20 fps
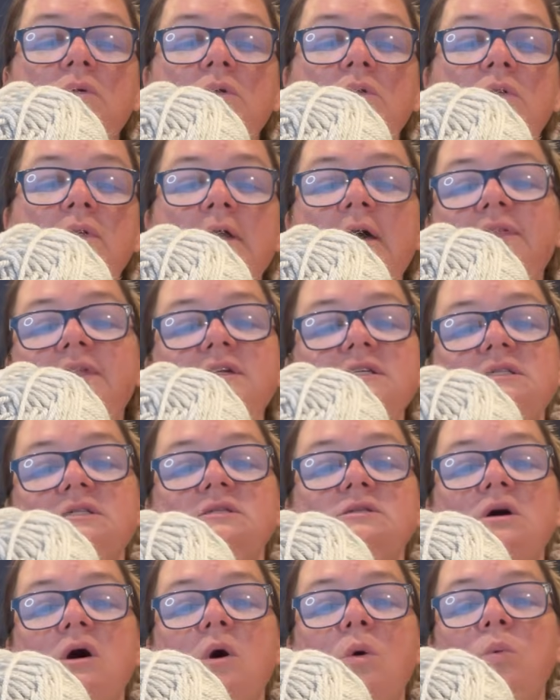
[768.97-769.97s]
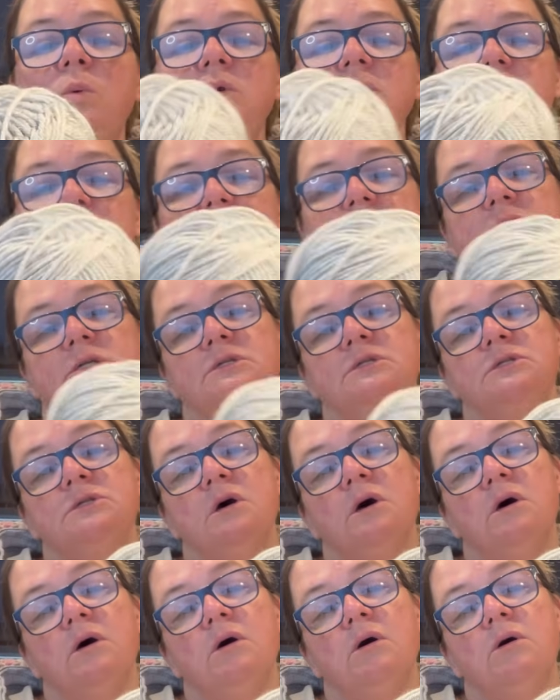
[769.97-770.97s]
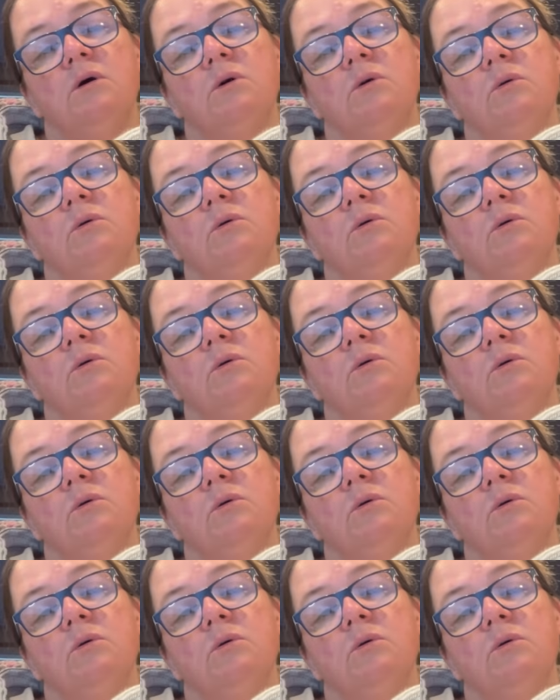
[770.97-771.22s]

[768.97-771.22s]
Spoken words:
Now this is all worsted, so